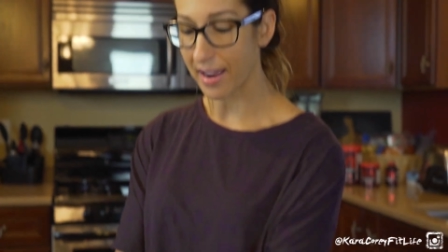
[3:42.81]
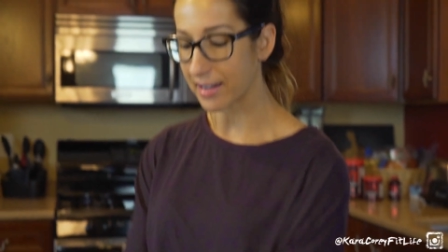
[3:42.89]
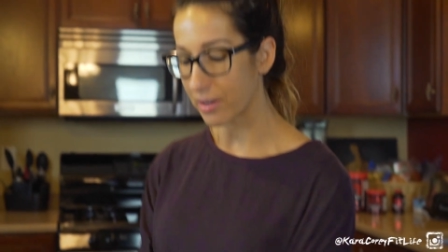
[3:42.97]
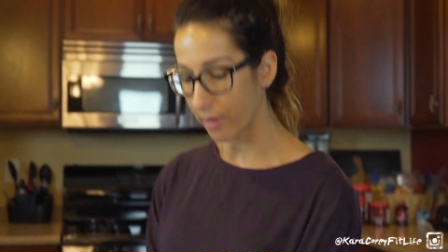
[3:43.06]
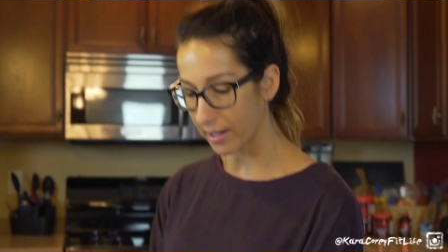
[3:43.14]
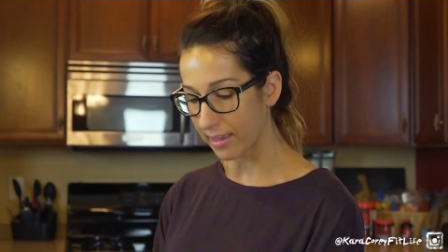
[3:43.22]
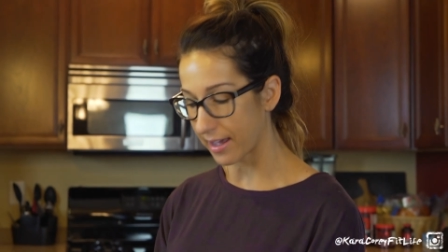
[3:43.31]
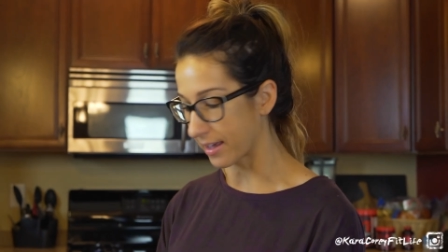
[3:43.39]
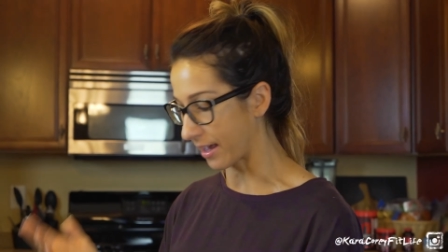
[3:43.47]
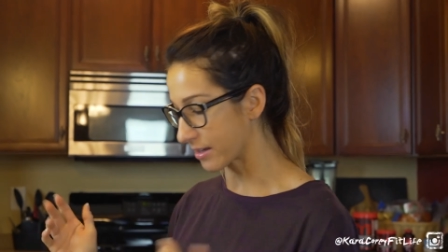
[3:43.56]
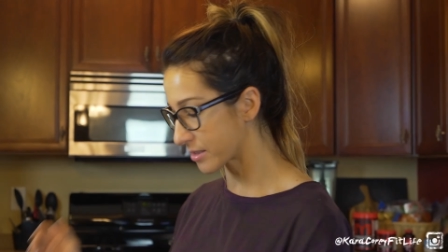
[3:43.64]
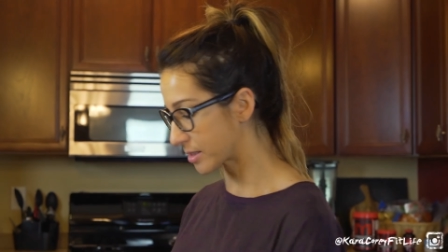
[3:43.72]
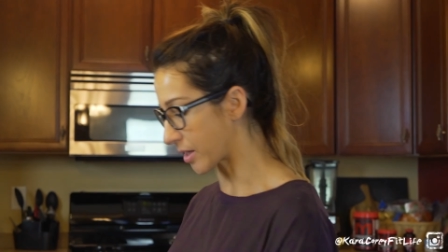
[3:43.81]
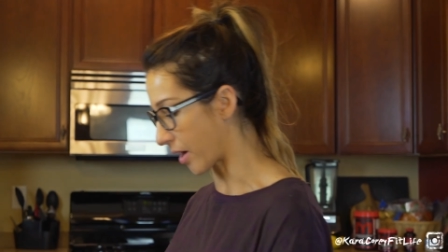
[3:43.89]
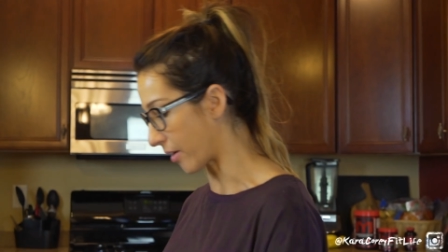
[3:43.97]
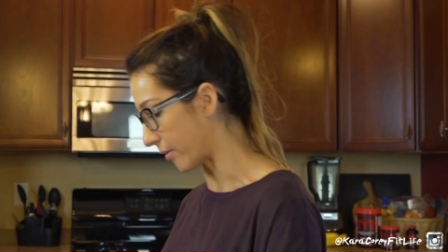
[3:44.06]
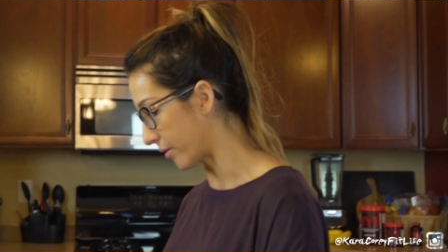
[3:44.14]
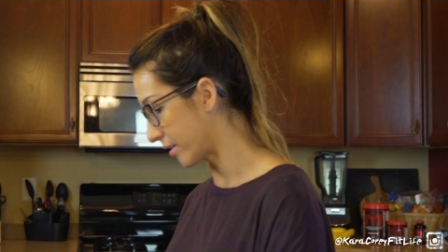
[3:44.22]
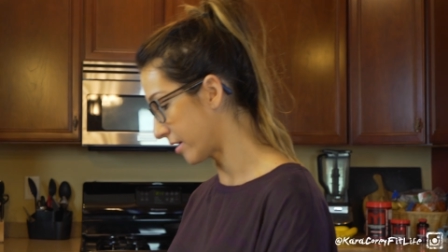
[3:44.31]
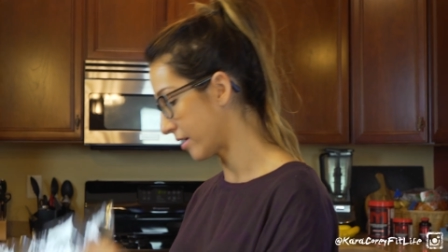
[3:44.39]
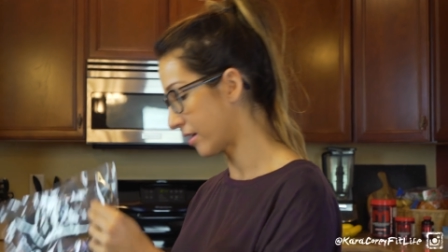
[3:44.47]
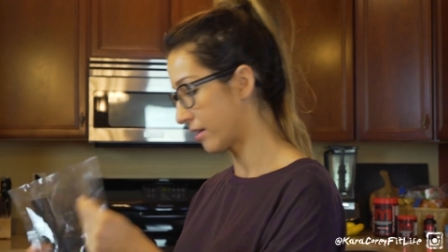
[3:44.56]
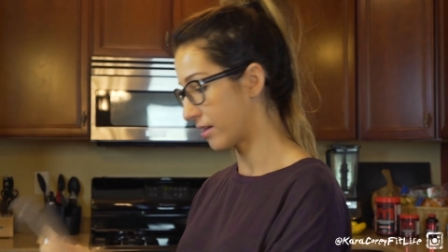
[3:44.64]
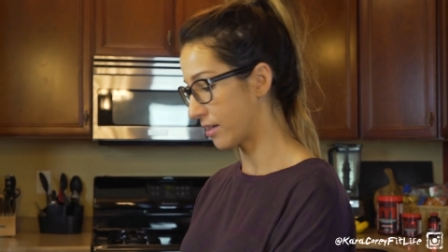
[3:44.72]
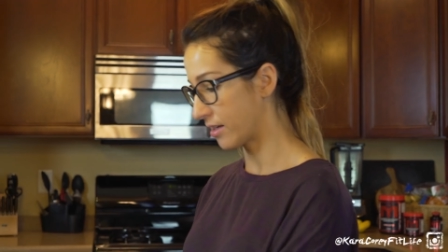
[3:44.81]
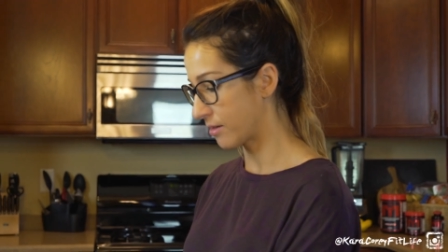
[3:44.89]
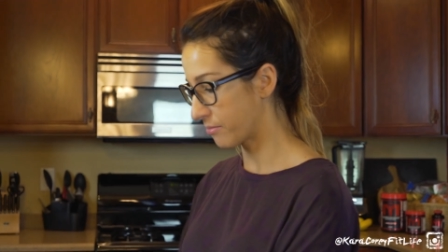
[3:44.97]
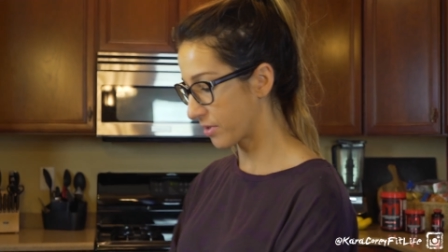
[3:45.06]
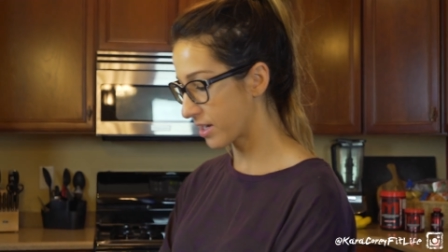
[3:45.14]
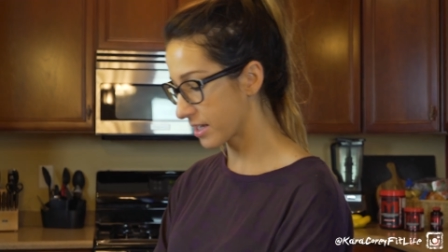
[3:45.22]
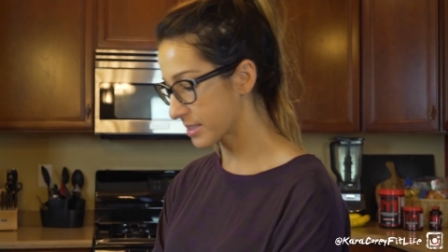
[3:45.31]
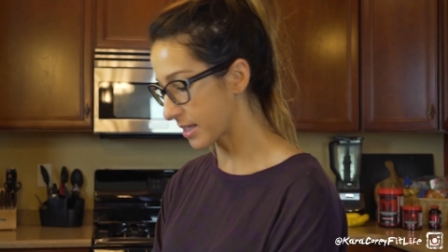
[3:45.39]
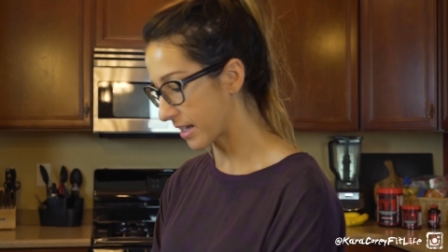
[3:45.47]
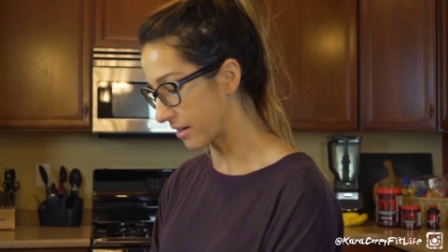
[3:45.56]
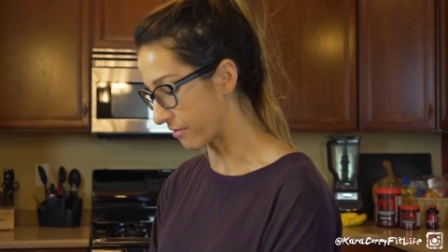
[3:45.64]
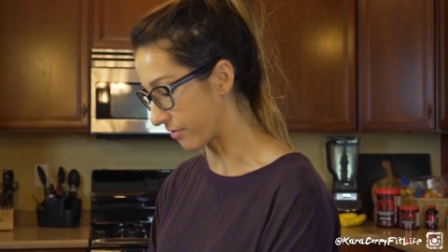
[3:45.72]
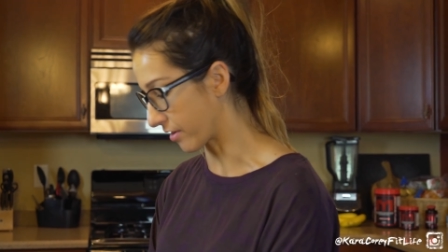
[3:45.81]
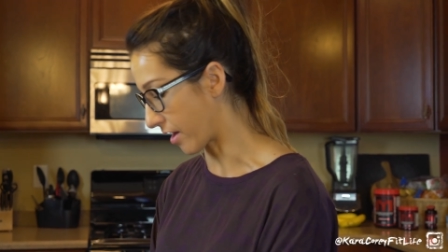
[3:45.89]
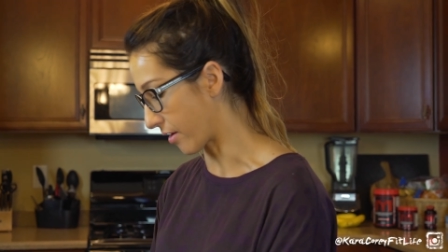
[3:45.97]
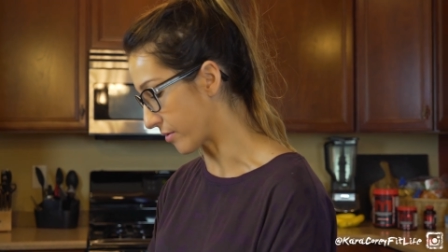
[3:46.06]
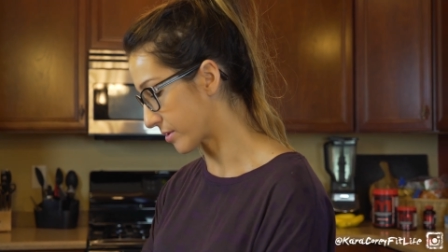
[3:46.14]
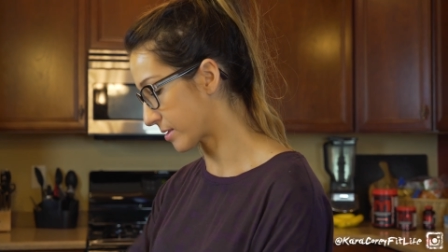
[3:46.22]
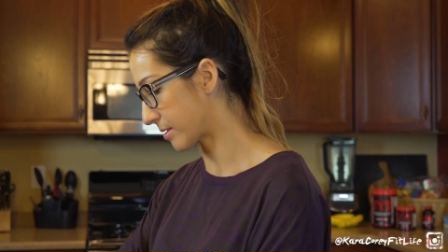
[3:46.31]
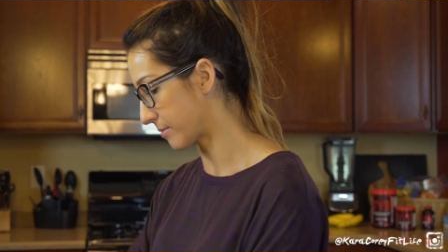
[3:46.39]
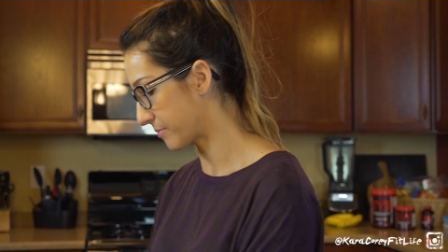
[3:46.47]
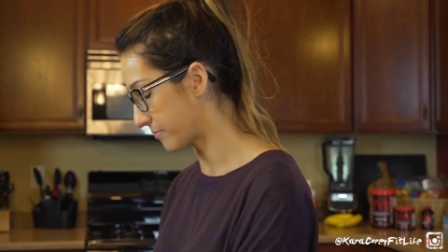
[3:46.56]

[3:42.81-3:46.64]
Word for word: any gray leggings, so pretty excited for those.